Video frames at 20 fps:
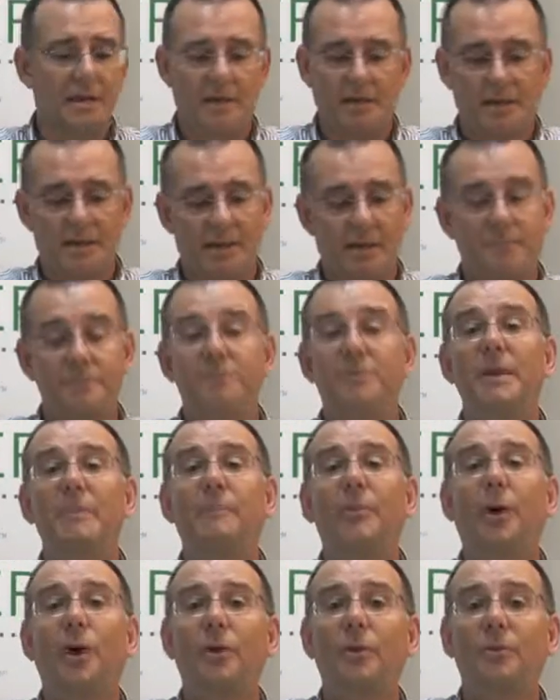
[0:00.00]

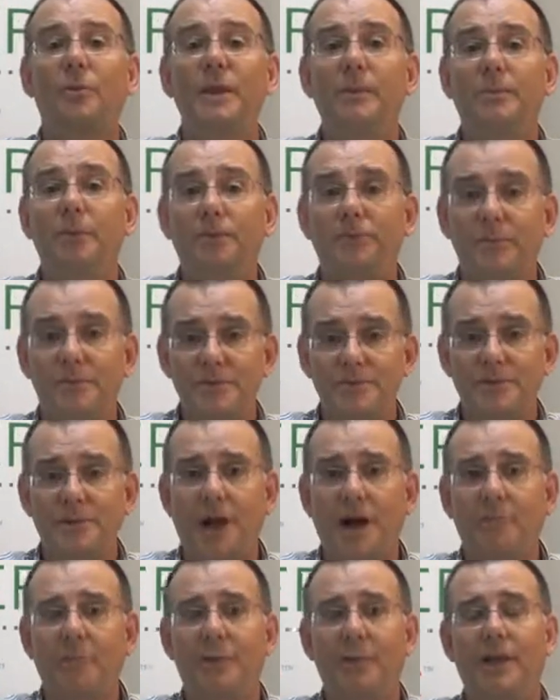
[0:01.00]
all the people from
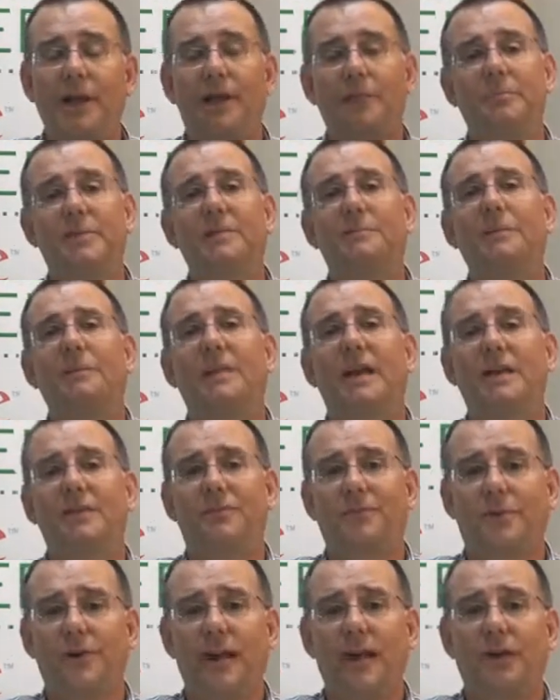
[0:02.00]
StomperNet, people like
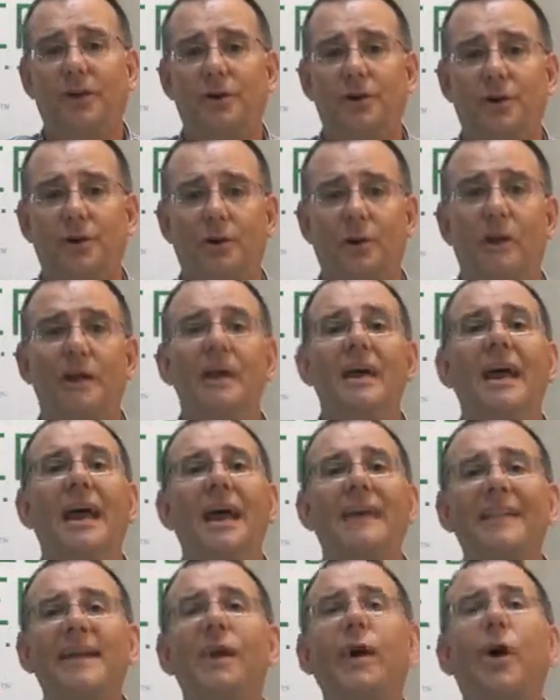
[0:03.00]
Frank Kern,
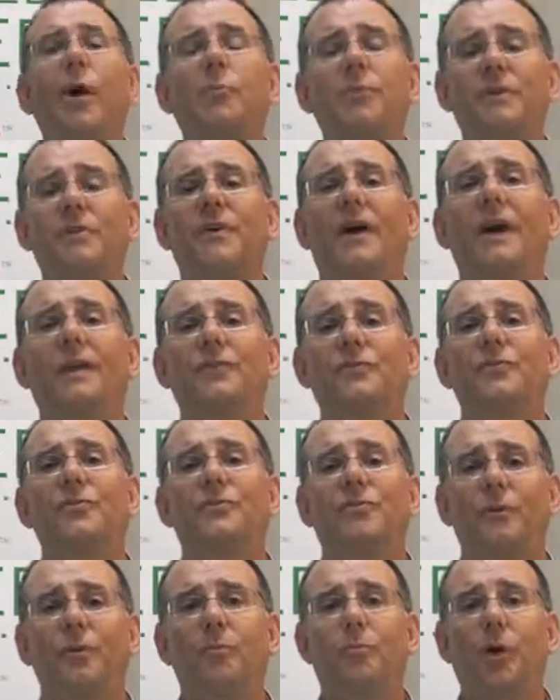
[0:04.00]
and they all provide
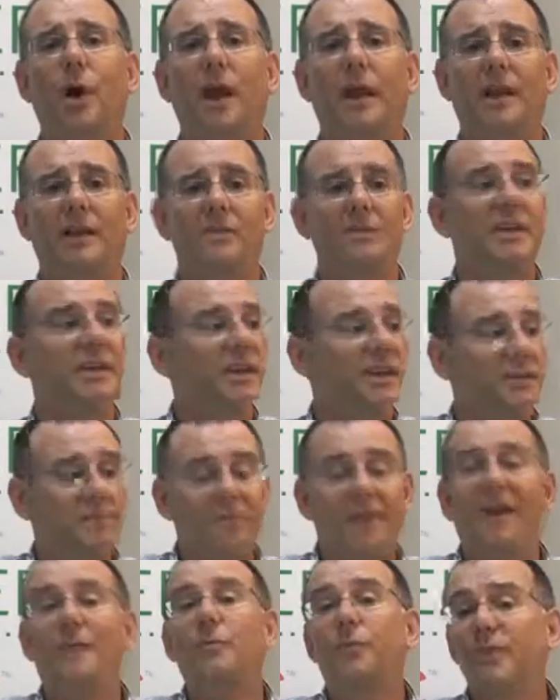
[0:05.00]
useful products. In
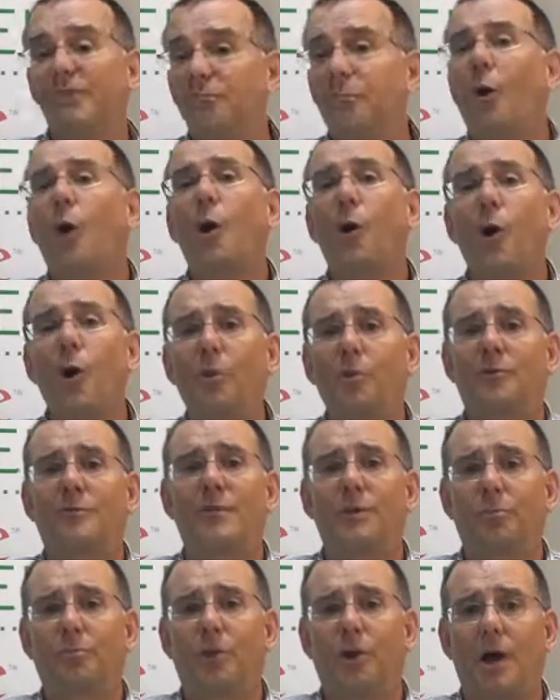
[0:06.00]
fact, we've bought all of
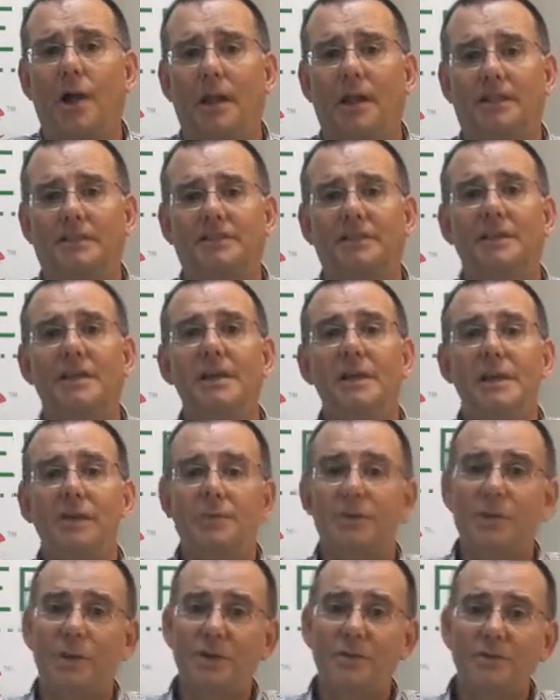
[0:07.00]
their products.
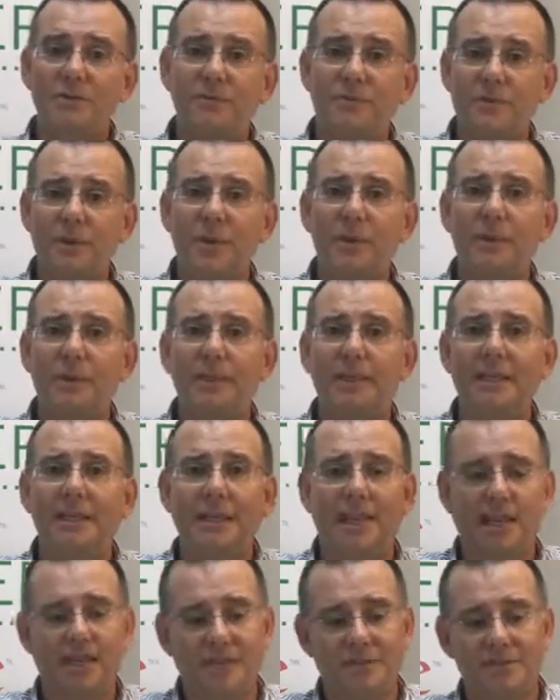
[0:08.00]
But what you frequently
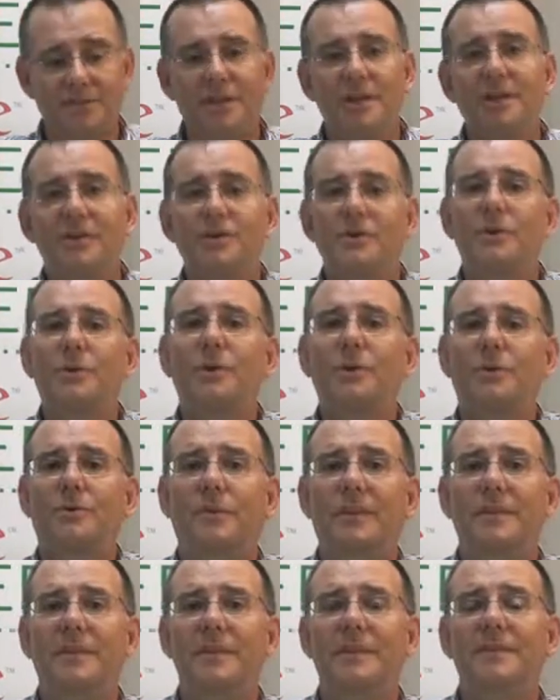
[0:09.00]
get is 2 or
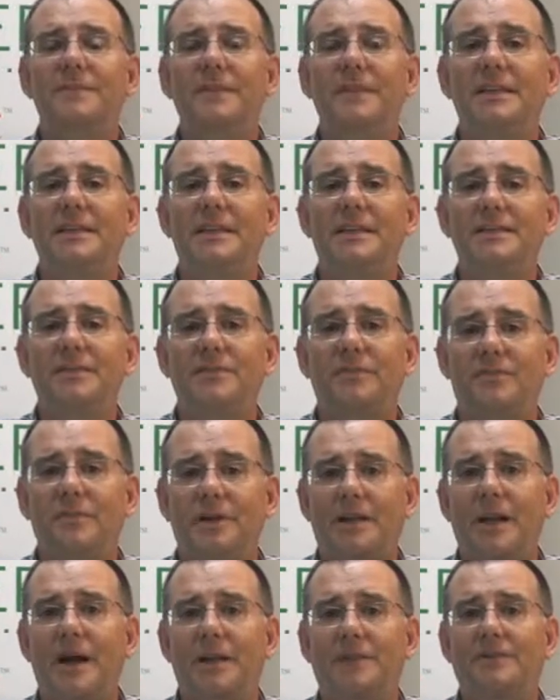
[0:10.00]
3 DVDs from
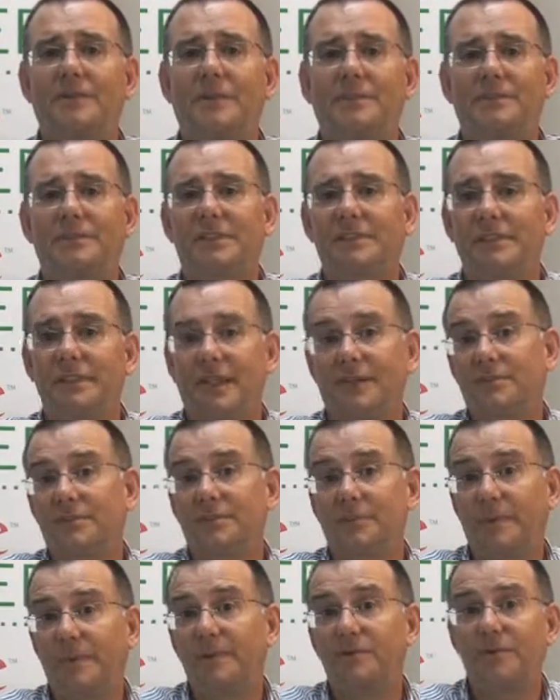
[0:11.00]
a conference that you'll have to
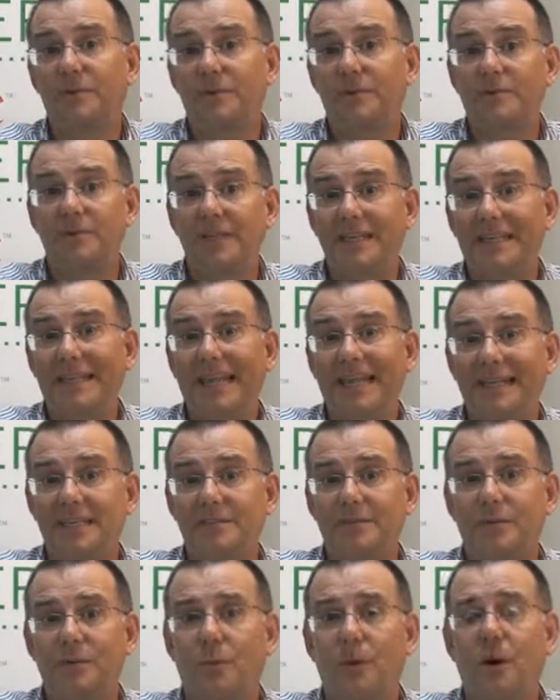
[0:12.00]
spend 2 or 3
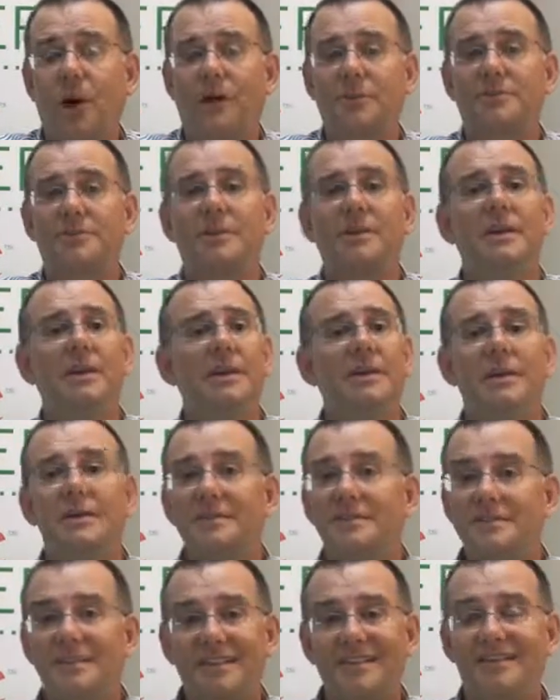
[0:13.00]
days to watch,
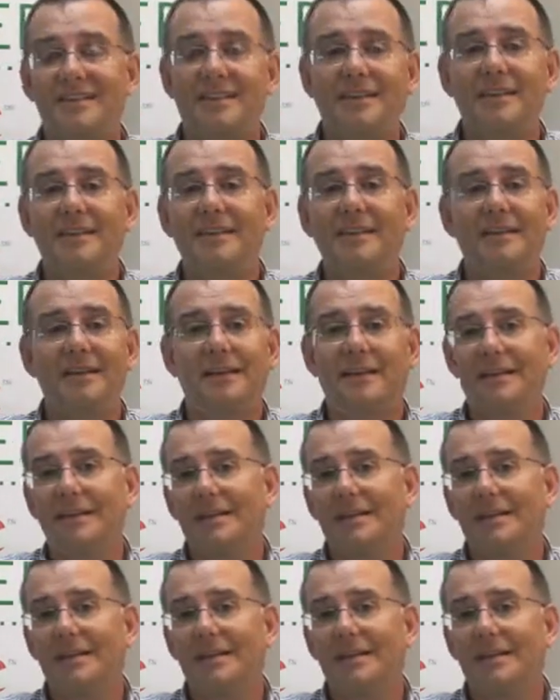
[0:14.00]
16